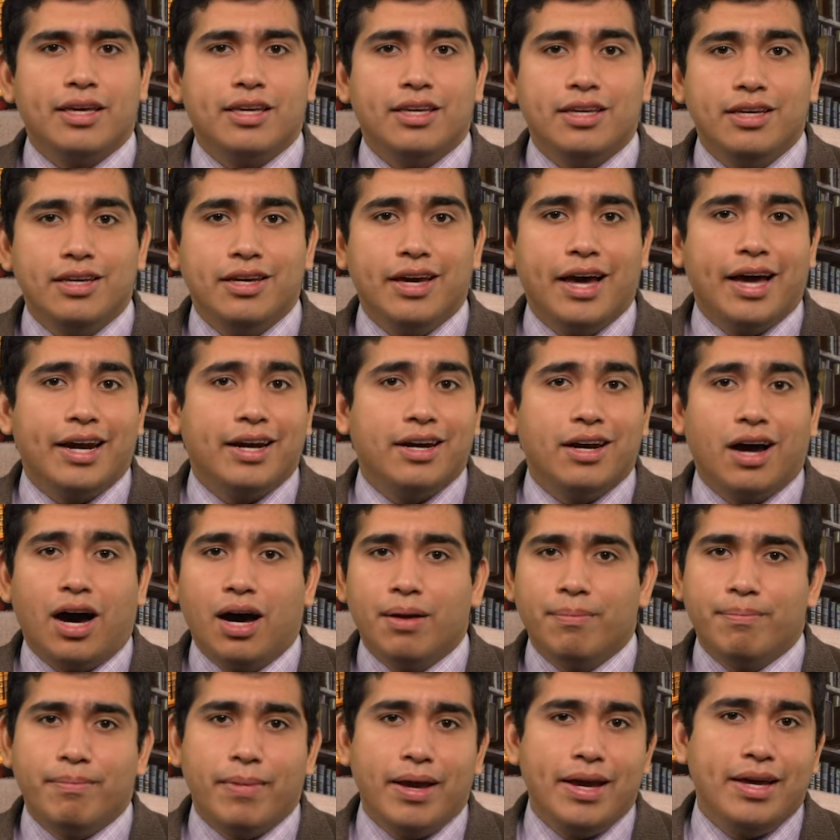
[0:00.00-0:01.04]
he had
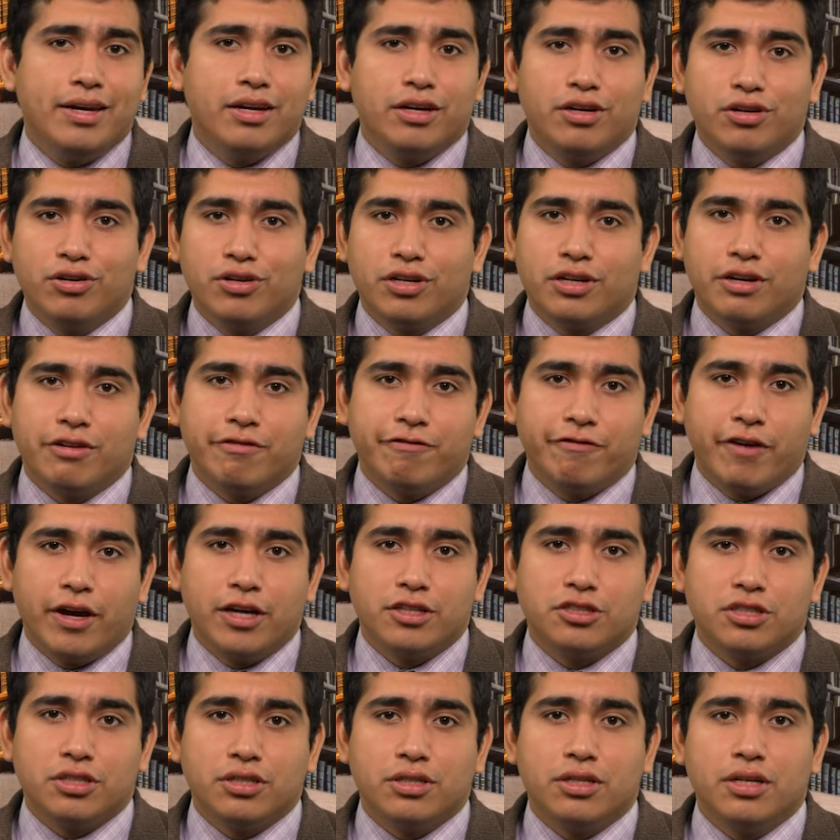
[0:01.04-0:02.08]
not made a good
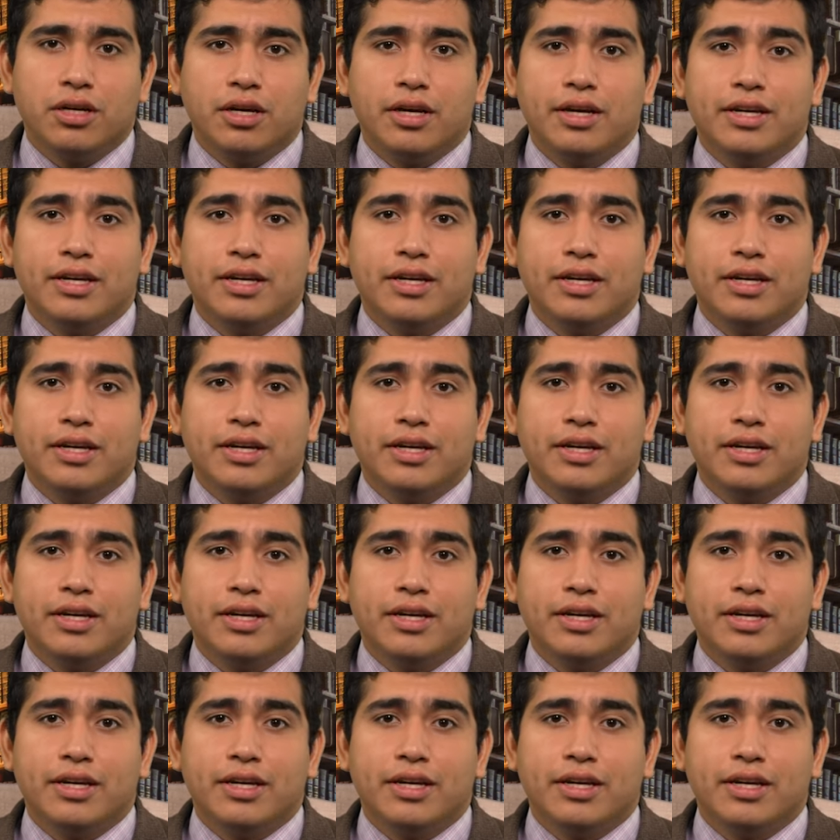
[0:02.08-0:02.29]
confession